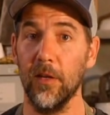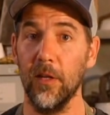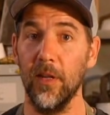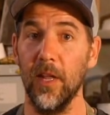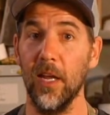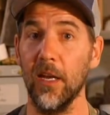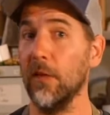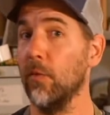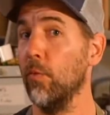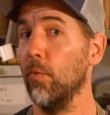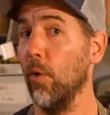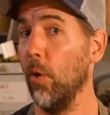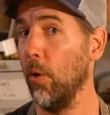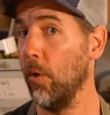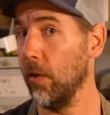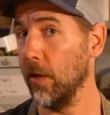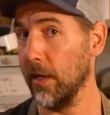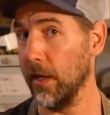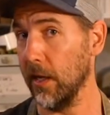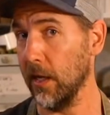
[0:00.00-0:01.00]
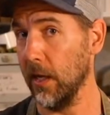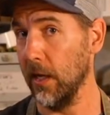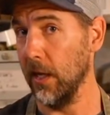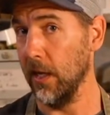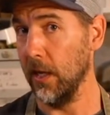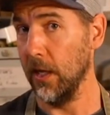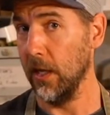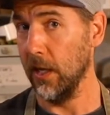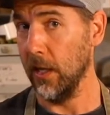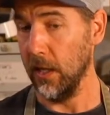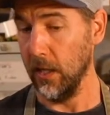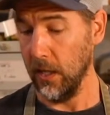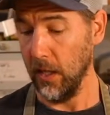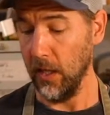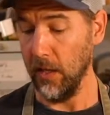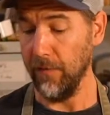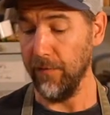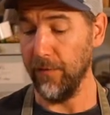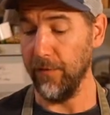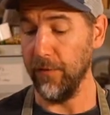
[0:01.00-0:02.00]
and that's rolling
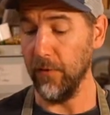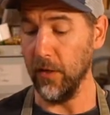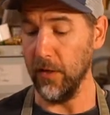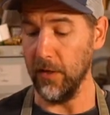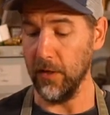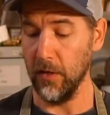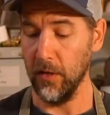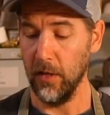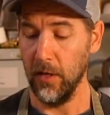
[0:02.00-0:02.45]
foot.